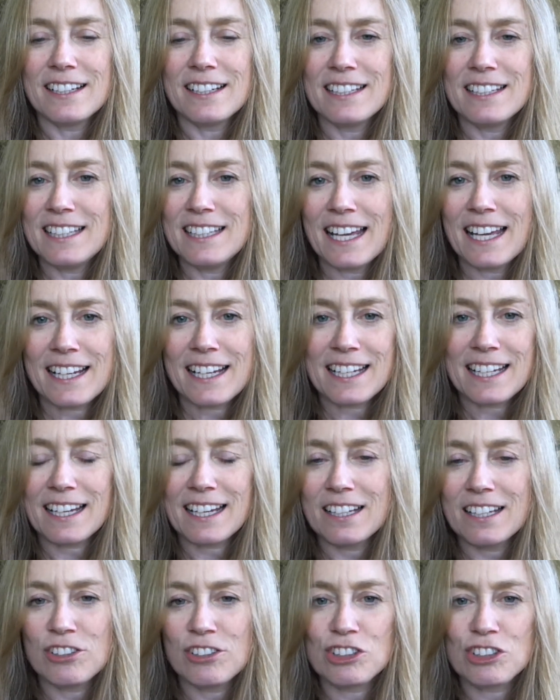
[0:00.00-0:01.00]
neck
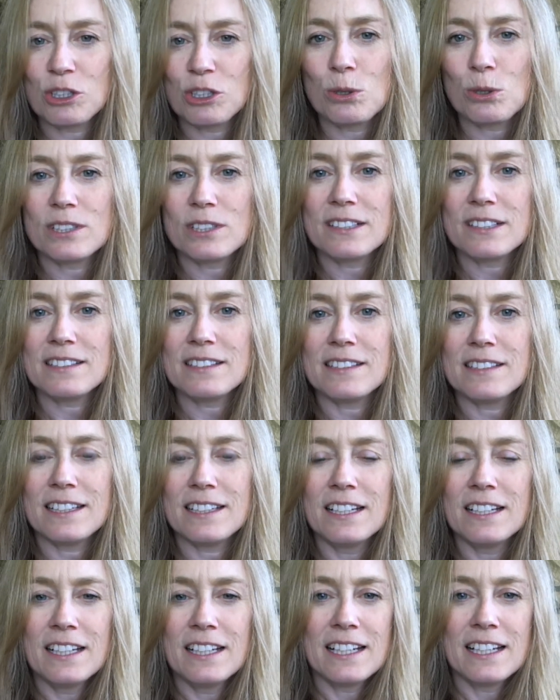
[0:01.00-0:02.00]
and shoulders,
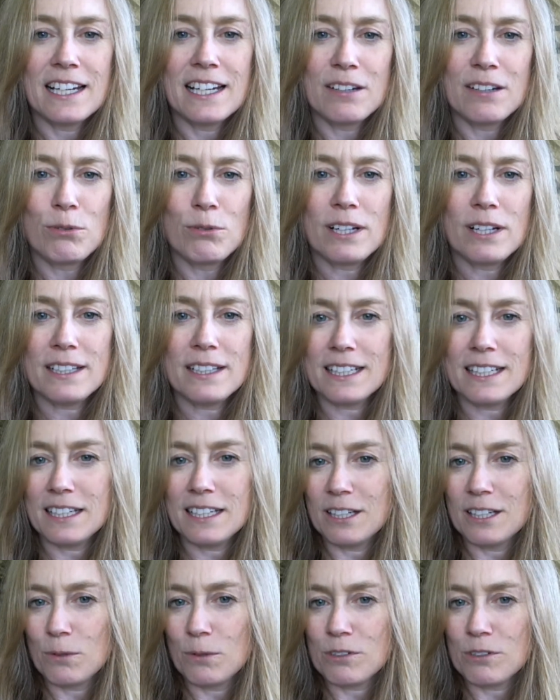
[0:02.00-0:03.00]
and really,
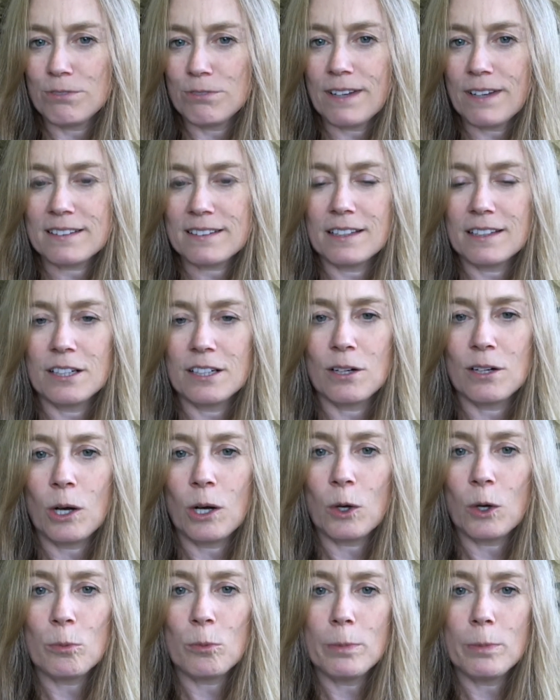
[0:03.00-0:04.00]
it was affecting her
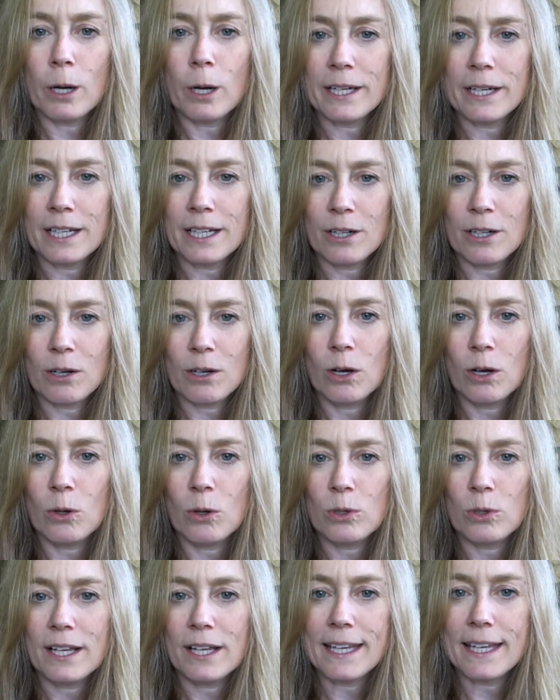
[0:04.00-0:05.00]
whole body and her
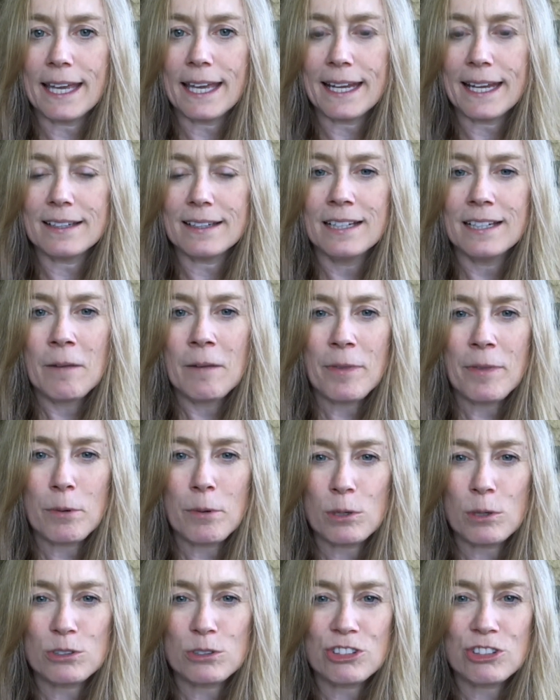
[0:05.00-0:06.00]
whole gait. They
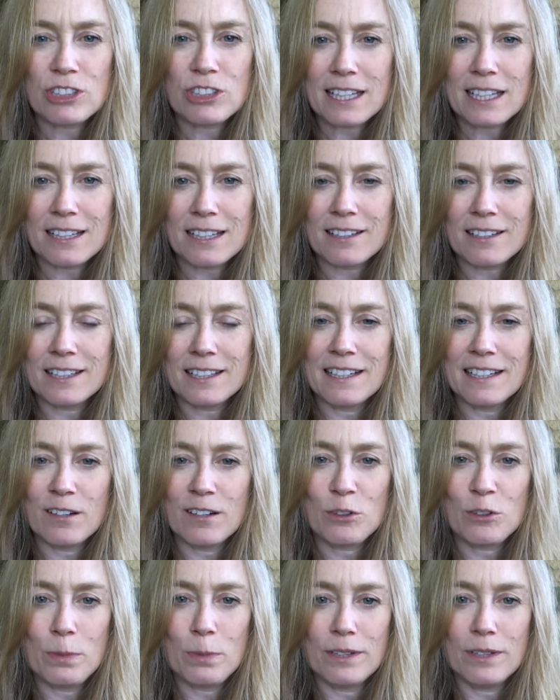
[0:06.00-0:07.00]
were all subtle
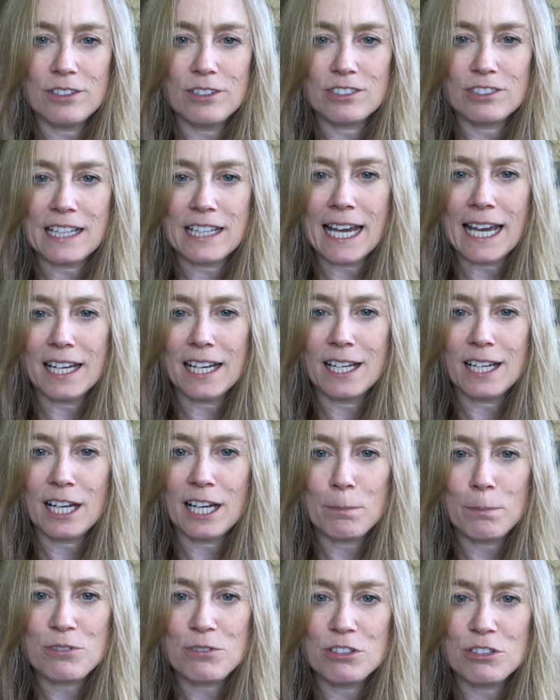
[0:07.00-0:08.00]
things, but they just added
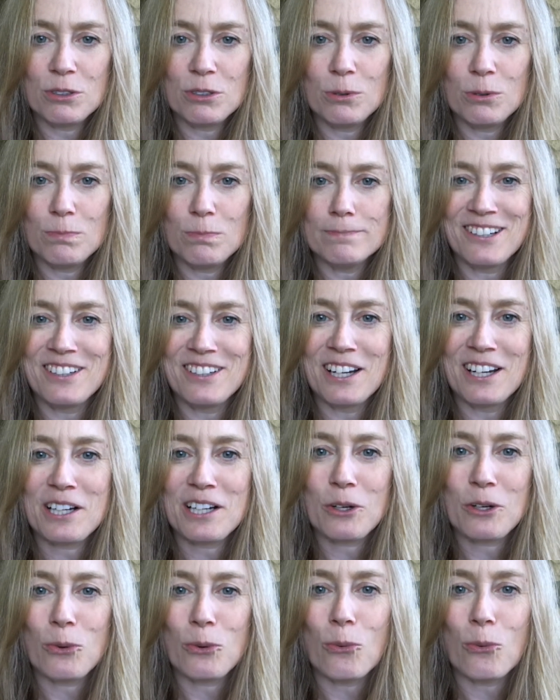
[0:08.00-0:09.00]
up to
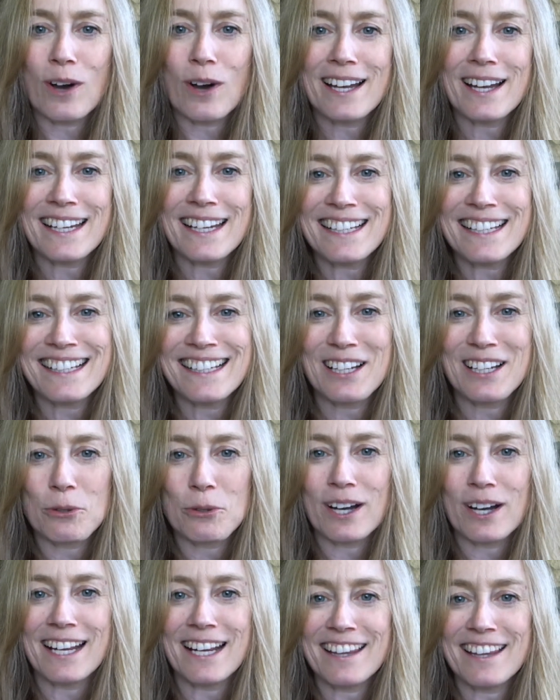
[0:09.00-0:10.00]
not
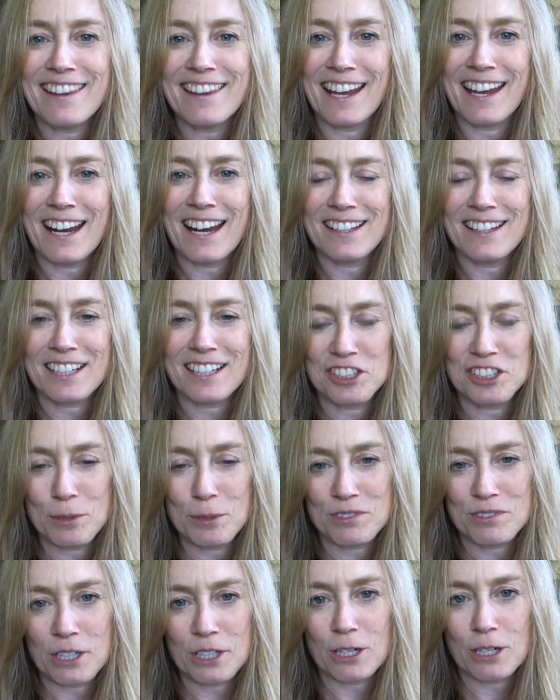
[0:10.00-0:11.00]
quite there, like she
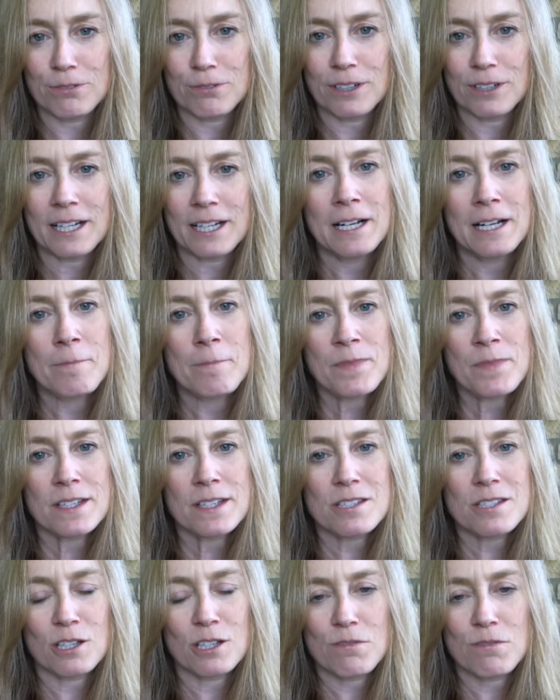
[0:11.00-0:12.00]
was offering
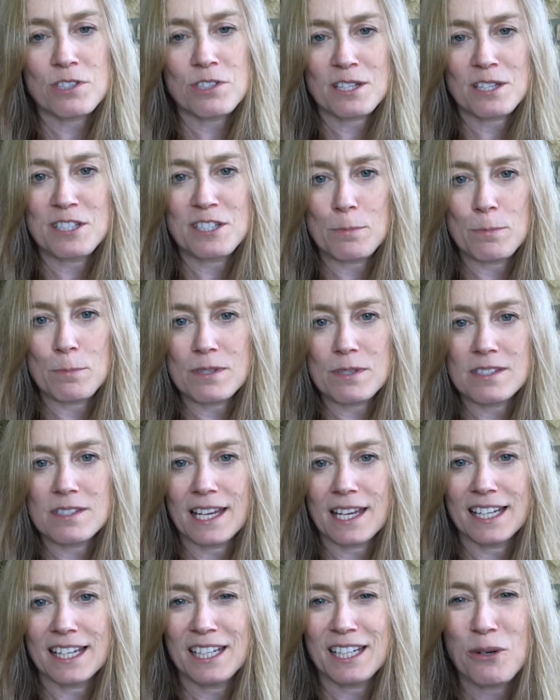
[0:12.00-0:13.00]
sort of
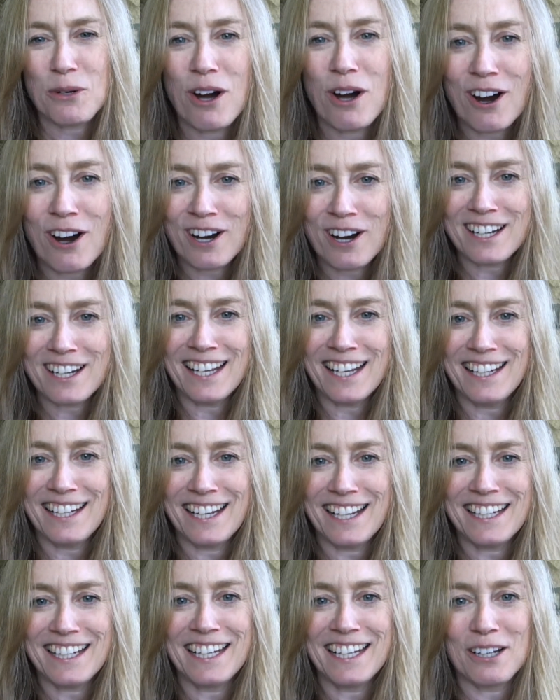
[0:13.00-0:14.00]
60%. No heart in
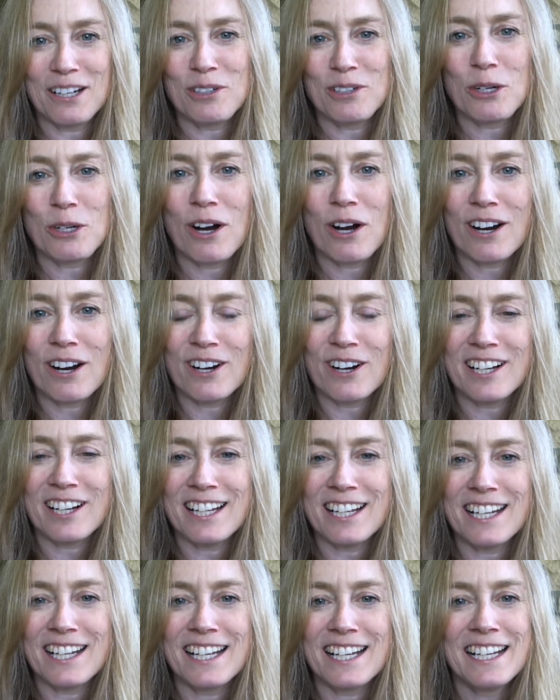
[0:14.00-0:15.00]
it, no heart in
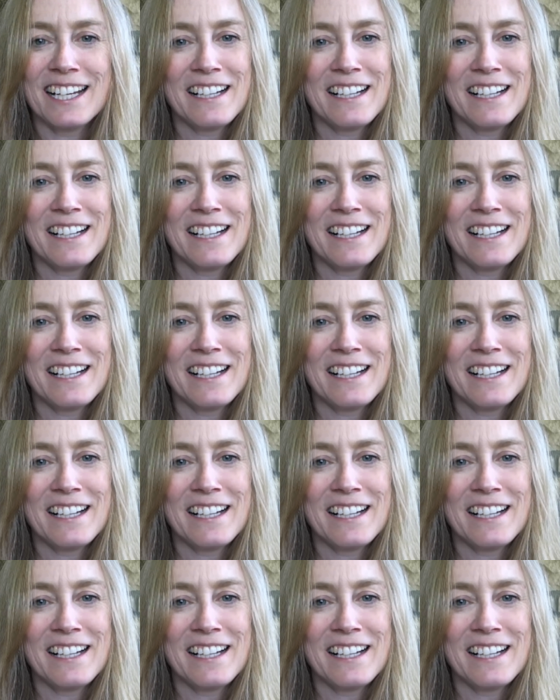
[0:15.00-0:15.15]
it,